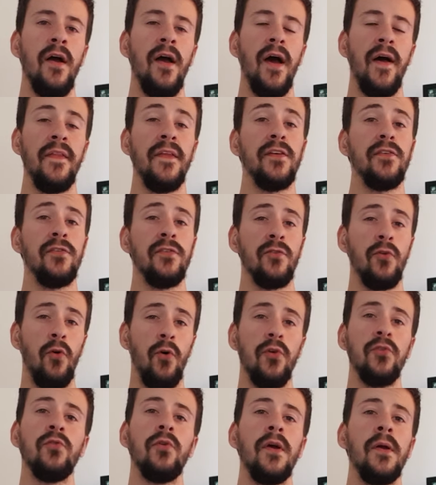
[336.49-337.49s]
And this is
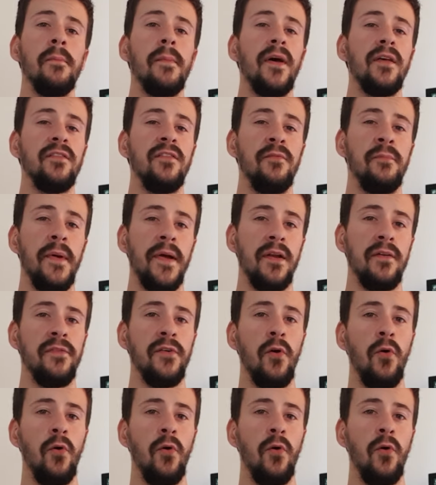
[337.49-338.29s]
also a massive benefit.